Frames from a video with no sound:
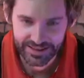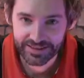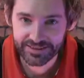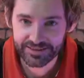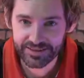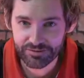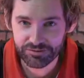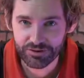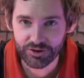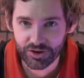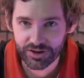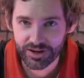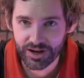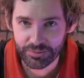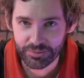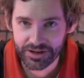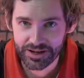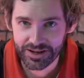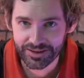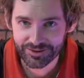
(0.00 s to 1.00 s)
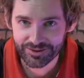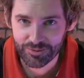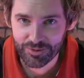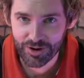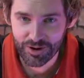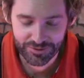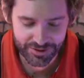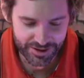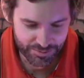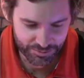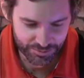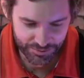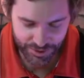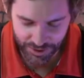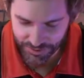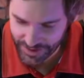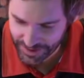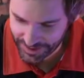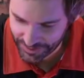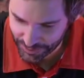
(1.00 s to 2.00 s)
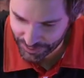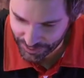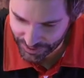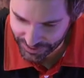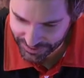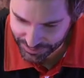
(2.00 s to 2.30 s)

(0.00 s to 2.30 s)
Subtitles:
That's definitely not coming out, so I'm hopefully I've got that in the